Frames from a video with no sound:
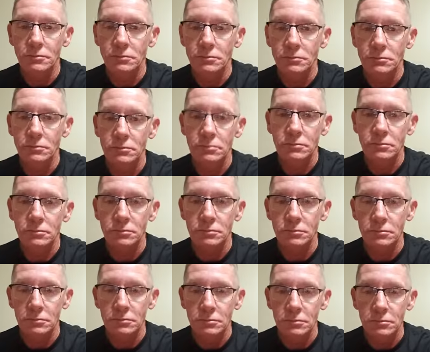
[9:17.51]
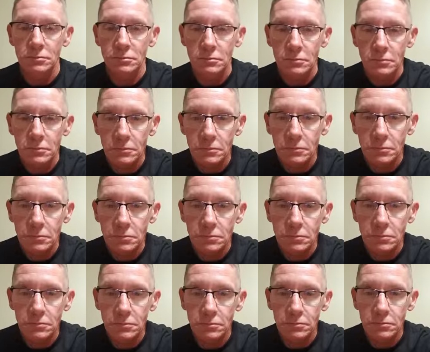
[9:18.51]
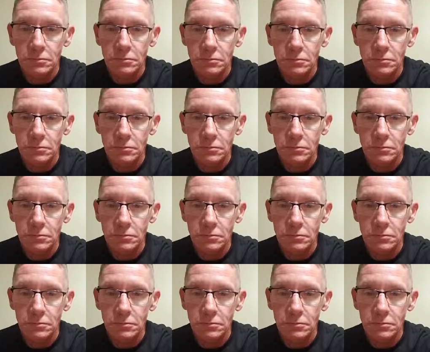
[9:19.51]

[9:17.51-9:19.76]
(no one is talking)